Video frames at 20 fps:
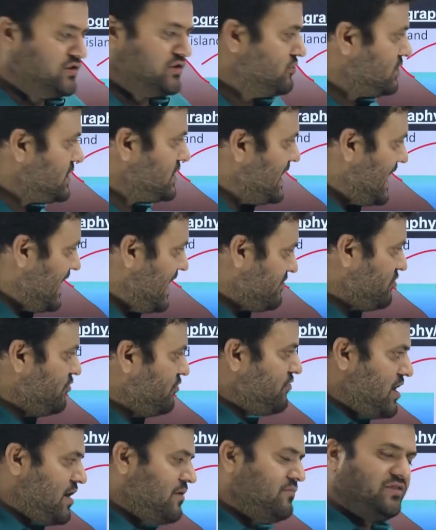Okay, as of
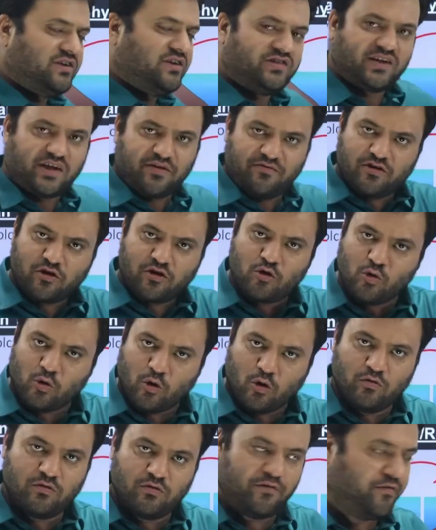now I'm just giving you
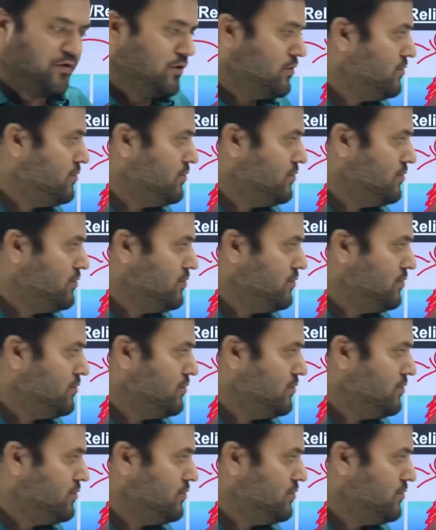overview.